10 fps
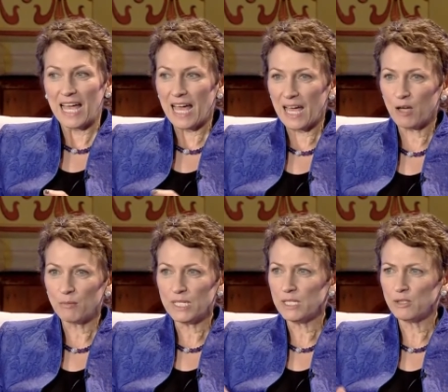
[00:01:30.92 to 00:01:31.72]
how
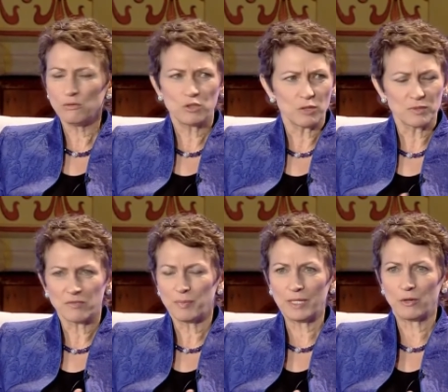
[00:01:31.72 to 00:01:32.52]
many new jobs
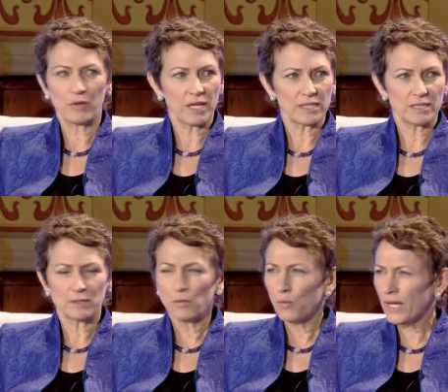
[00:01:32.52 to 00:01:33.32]
have been
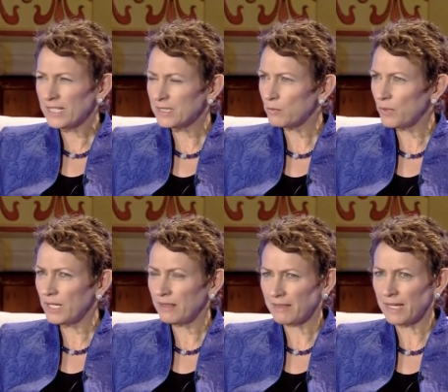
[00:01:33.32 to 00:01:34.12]
created? When did
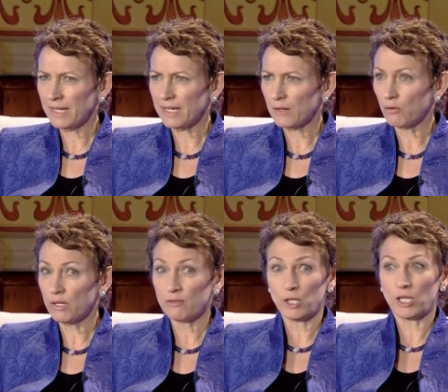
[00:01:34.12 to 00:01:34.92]
we think or
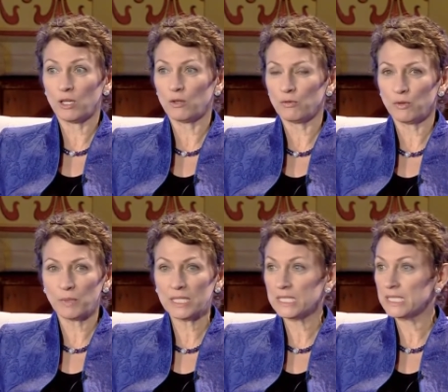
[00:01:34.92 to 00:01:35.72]
even know that
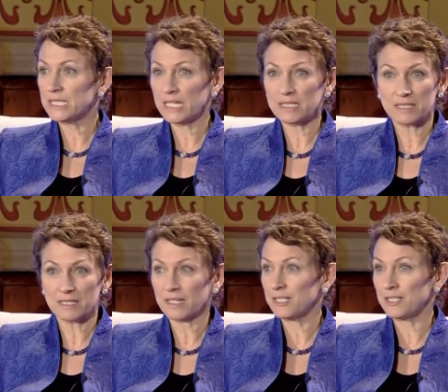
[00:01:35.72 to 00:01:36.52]
we needed data
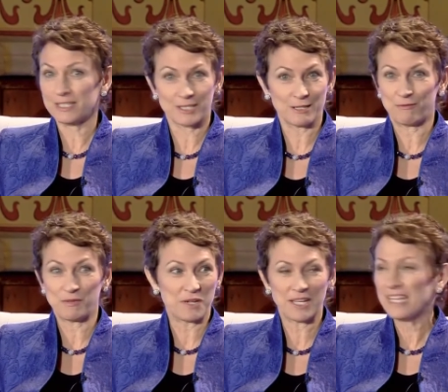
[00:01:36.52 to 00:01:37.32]
scientists
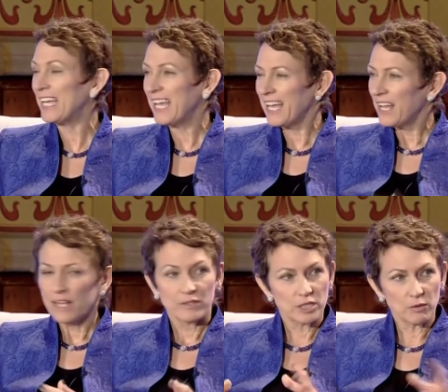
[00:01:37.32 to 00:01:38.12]
everywhere?
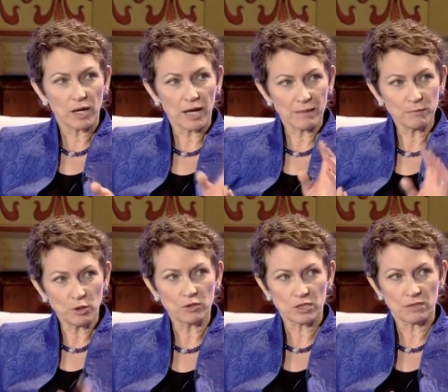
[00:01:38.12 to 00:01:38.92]
So I'm
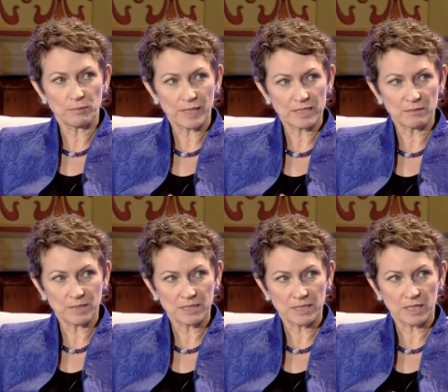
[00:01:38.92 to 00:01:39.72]
not so
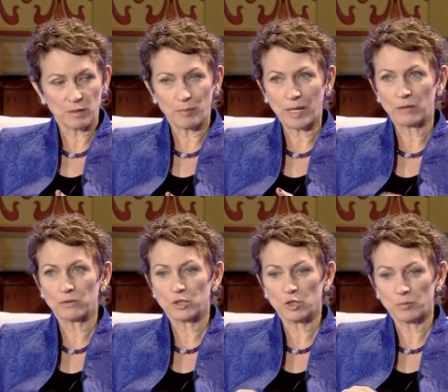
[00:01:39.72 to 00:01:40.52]
pessimistic
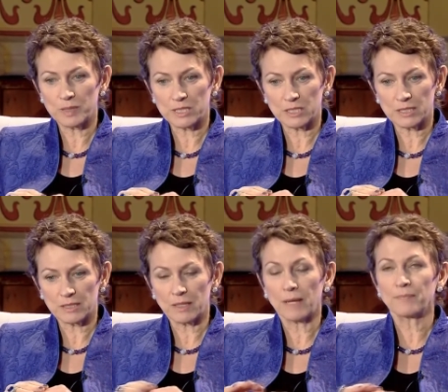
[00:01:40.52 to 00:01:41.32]
about jobs just
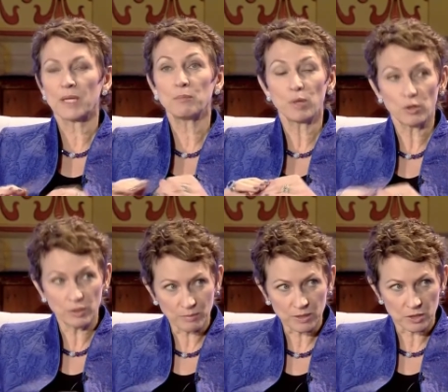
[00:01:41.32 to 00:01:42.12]
um,
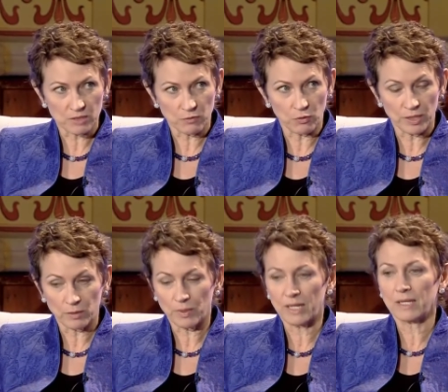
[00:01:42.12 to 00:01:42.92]
employment just falling
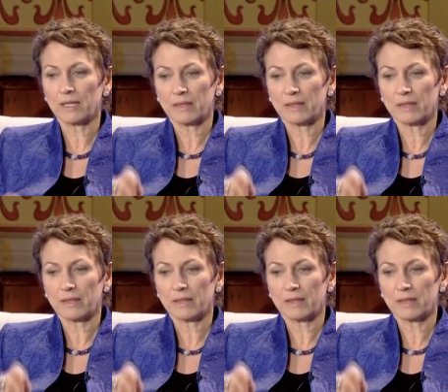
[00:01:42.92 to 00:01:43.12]
away